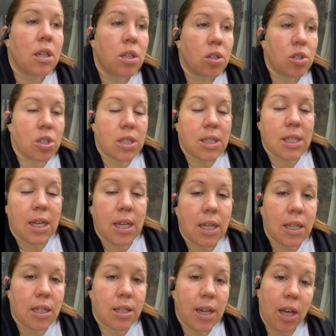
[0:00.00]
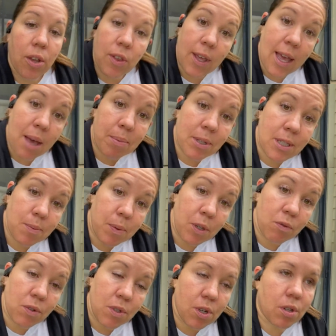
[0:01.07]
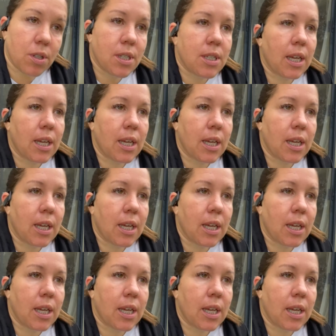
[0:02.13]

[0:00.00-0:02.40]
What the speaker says: she said, healthy habits, big results.